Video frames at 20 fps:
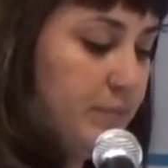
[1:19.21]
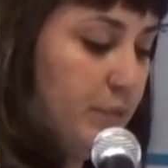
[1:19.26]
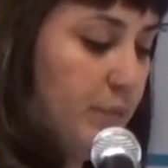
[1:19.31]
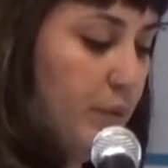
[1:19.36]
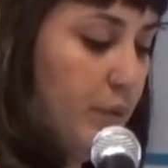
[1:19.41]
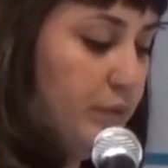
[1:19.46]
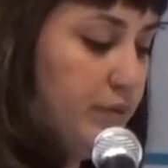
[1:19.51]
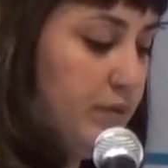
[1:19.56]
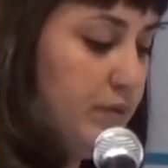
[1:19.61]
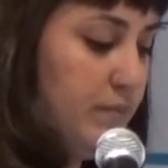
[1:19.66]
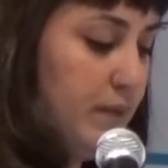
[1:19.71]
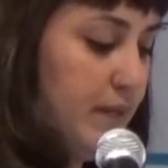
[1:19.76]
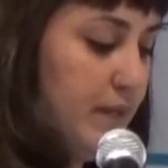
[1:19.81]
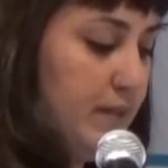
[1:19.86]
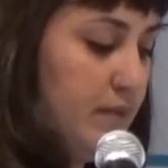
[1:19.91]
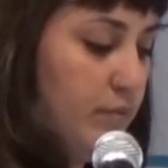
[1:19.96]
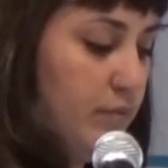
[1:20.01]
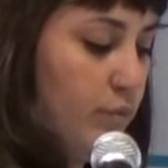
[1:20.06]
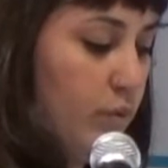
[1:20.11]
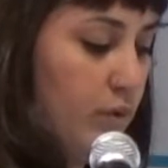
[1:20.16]
promoted by
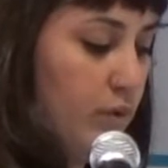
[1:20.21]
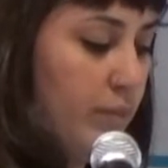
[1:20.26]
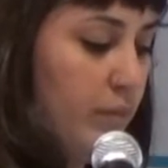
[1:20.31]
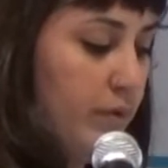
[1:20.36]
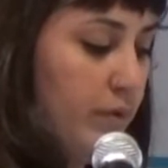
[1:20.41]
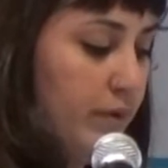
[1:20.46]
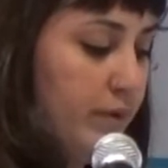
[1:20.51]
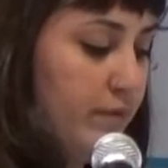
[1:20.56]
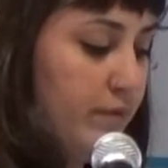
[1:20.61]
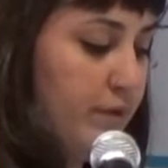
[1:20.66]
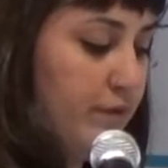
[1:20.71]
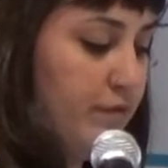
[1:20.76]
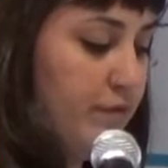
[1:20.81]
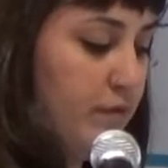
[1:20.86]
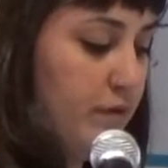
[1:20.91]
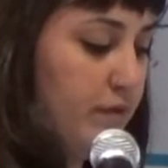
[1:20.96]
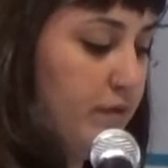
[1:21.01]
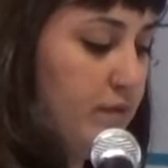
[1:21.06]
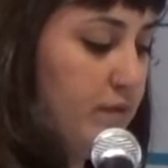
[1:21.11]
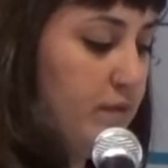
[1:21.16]
the warmongering
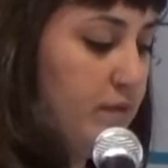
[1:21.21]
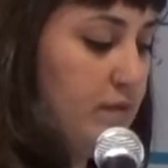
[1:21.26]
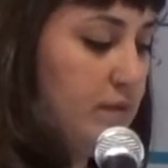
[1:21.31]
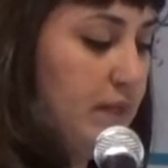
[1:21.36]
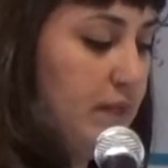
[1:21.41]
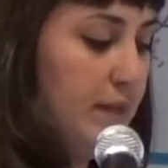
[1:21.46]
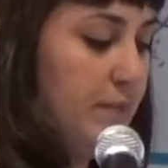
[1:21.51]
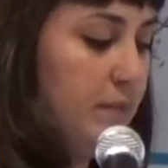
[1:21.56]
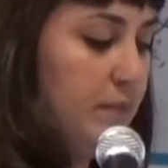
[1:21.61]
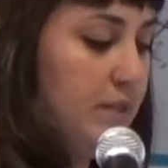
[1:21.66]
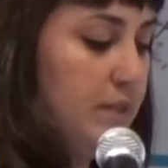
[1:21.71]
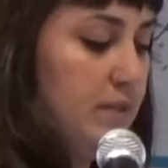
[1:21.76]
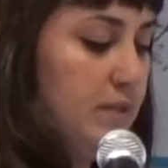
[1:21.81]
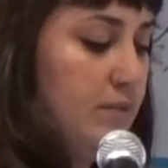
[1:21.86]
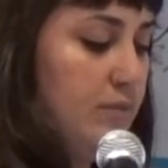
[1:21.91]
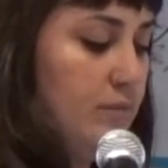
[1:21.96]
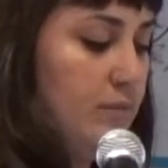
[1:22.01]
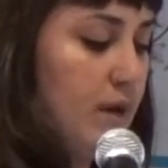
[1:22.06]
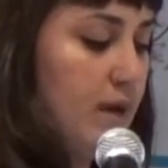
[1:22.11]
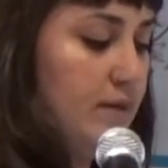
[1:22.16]
forces, namely
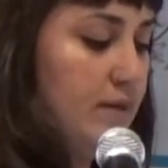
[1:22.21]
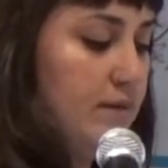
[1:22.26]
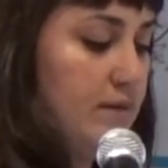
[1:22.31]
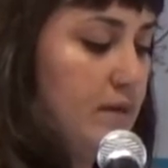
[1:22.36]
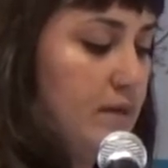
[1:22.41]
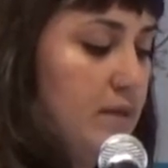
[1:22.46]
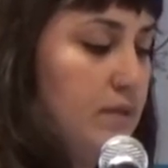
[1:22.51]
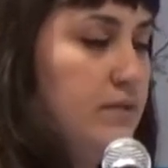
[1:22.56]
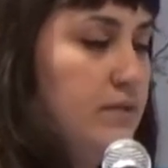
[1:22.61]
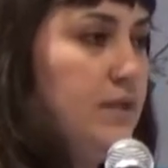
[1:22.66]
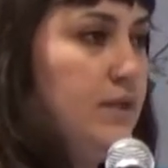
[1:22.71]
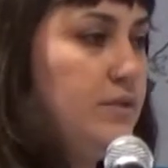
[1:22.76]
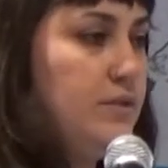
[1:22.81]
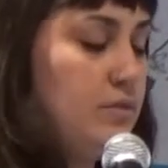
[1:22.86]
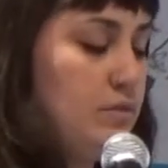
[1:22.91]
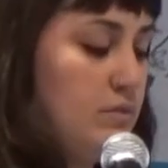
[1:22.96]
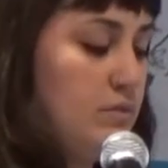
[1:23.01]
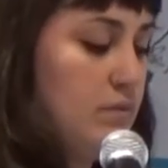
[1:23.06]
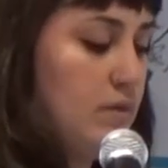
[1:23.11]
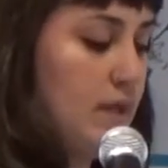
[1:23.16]
the US and
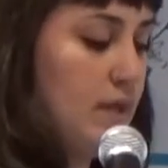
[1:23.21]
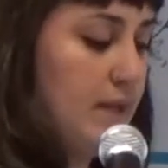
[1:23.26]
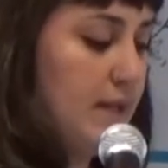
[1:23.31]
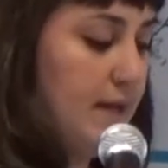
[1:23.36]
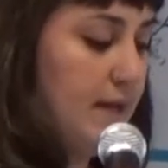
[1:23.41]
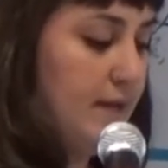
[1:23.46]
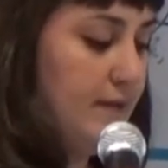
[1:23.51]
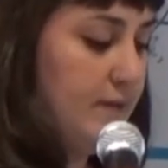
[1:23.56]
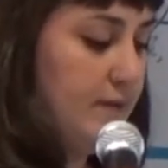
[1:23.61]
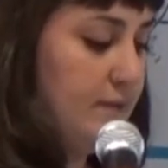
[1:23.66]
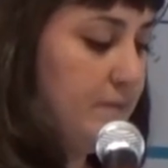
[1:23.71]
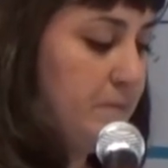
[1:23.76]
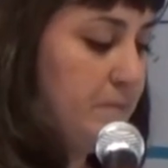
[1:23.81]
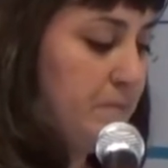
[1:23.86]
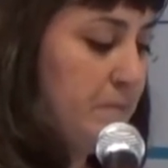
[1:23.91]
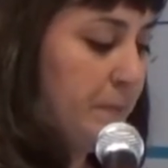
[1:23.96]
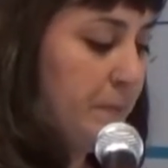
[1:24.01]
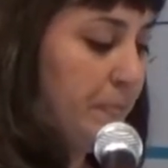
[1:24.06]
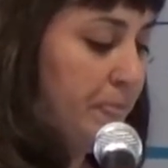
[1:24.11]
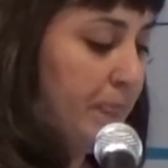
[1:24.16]
NATO allies.
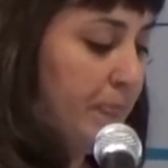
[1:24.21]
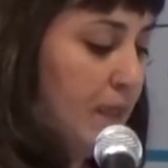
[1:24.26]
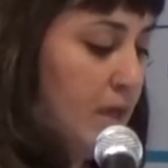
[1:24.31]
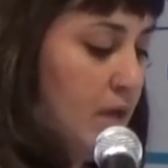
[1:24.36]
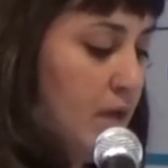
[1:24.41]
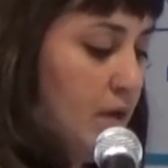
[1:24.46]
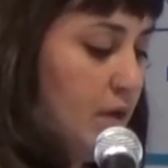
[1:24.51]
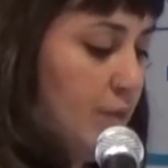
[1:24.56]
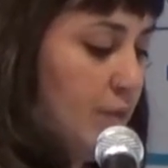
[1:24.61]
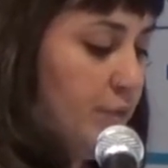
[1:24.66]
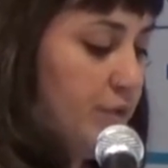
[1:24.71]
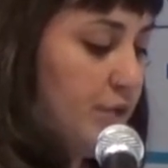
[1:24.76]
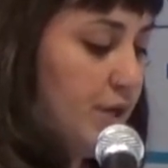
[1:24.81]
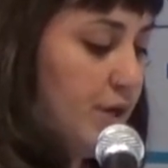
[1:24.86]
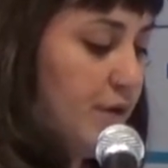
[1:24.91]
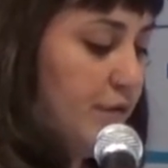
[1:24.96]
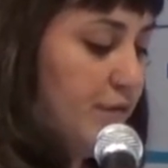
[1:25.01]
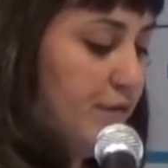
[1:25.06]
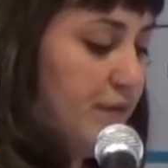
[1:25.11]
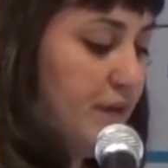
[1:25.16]
We
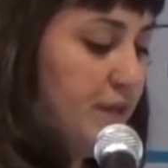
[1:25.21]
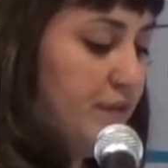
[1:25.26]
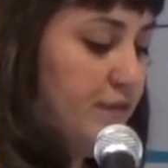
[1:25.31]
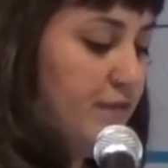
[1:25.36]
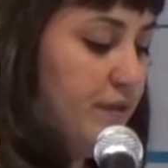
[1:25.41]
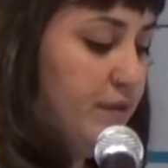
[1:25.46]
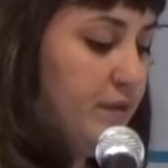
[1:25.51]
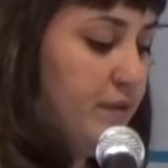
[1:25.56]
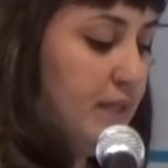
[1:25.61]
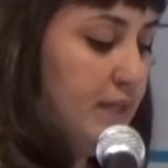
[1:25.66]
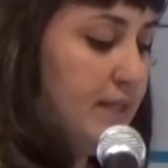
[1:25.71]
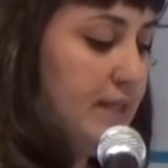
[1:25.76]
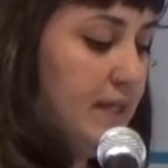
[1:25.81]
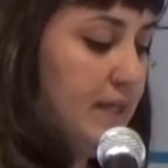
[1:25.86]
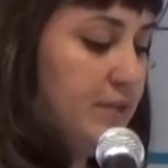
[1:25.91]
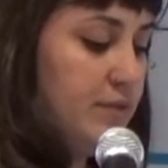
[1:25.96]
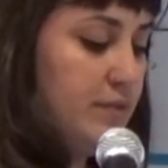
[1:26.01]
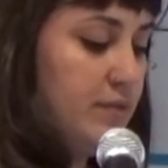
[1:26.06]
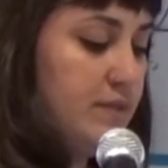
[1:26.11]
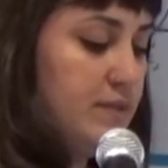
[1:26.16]
share our friends' view that
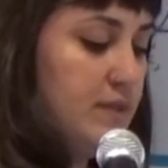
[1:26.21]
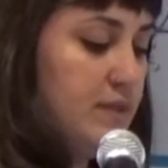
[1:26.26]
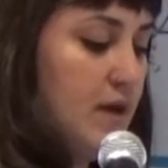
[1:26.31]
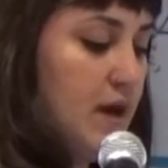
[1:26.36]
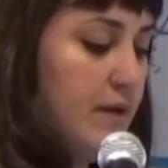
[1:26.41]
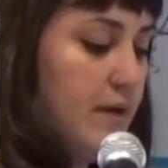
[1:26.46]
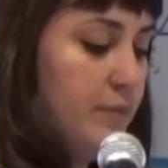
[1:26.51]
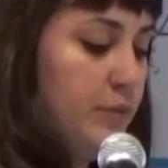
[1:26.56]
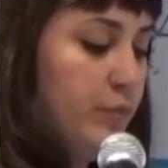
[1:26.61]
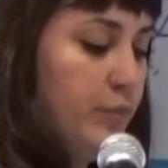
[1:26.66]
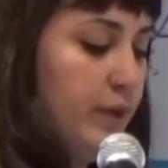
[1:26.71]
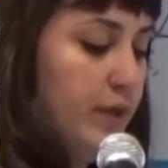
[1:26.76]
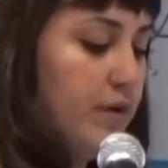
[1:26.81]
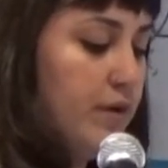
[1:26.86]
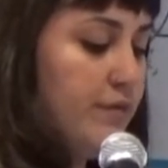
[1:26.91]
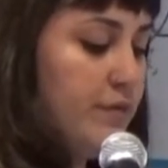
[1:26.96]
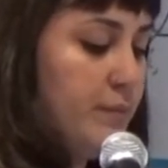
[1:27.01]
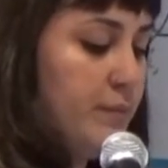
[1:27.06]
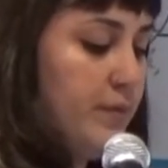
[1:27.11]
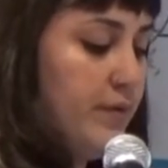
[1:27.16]
NATO is the armed wing
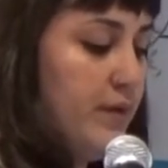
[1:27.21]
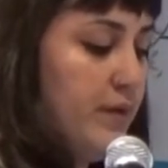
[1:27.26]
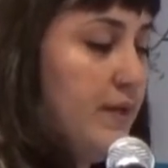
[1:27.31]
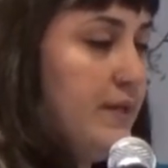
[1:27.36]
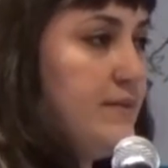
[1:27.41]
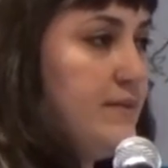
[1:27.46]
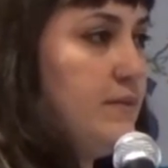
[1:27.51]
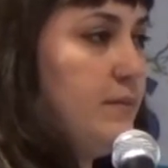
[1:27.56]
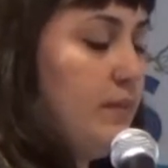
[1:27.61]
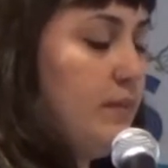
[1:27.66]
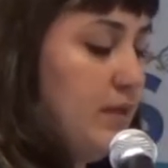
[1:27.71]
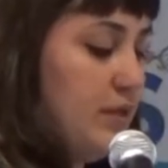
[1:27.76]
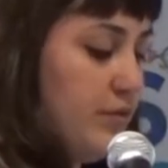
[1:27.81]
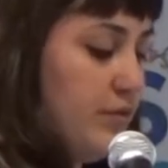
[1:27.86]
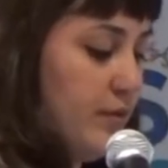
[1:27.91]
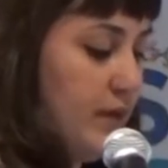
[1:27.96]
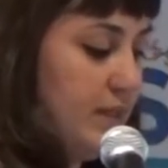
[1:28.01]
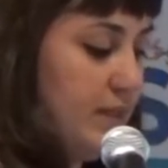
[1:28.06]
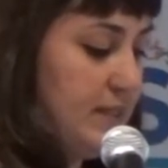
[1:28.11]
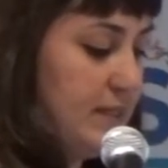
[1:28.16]
of imperialism and
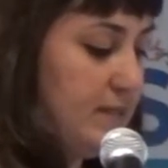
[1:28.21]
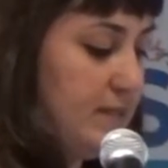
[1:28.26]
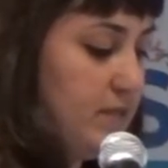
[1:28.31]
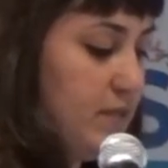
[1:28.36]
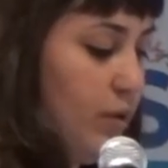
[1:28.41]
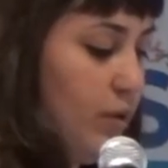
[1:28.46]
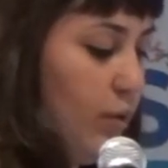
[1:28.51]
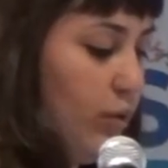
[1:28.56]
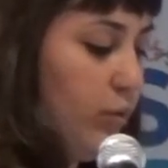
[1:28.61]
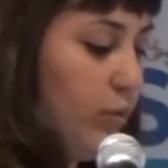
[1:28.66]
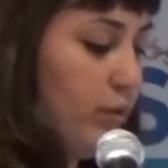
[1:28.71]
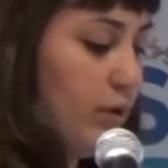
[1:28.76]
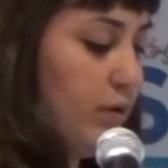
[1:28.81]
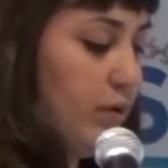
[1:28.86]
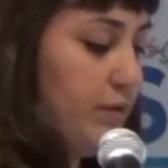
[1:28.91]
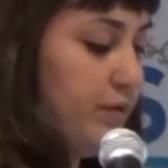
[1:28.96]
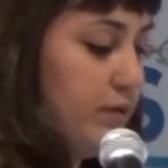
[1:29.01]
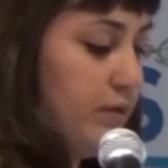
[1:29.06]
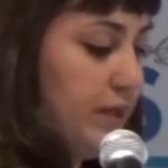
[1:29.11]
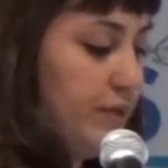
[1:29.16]
threatens the whole
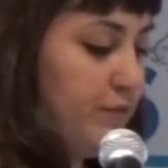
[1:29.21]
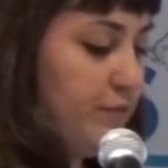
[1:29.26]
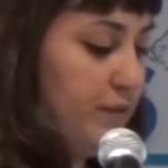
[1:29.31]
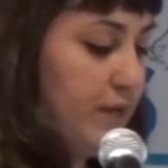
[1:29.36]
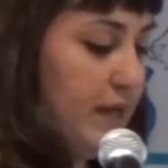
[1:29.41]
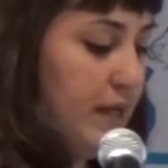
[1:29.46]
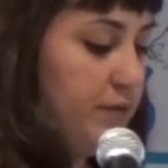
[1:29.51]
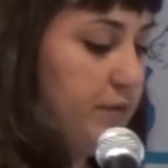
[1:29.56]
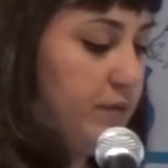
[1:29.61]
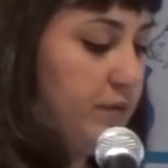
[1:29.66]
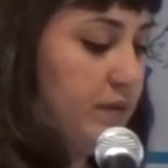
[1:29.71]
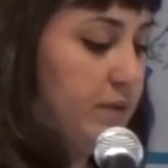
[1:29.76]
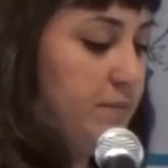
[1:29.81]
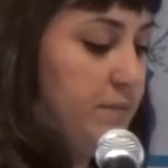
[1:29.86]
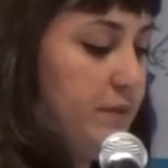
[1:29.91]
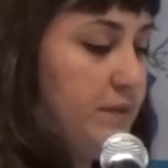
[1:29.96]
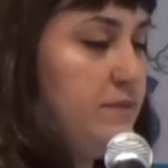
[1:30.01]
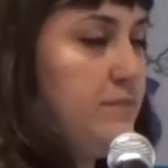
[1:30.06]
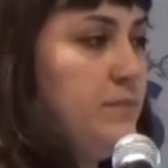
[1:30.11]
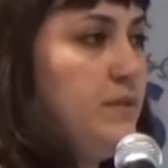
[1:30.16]
world, and for that it
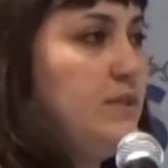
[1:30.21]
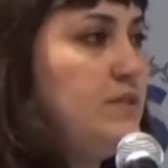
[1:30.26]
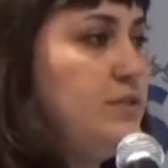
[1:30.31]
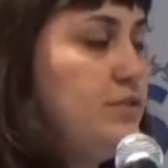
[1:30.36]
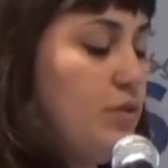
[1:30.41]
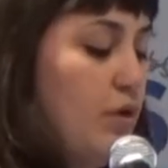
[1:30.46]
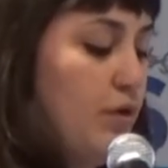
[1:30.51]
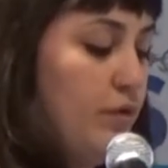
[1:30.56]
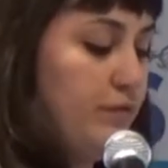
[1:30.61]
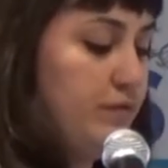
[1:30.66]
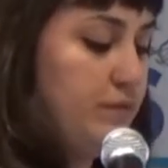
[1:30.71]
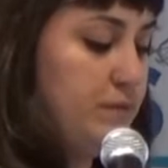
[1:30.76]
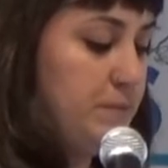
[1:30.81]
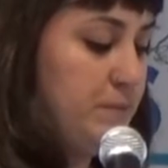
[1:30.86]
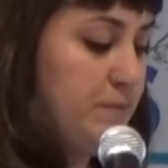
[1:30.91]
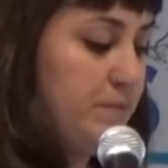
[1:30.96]
must be dissolved.